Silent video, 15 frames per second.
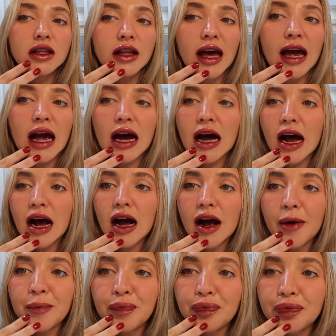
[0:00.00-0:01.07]
Like,
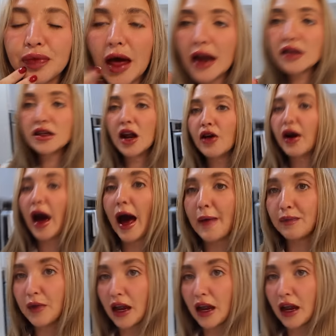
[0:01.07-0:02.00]
that is not okay.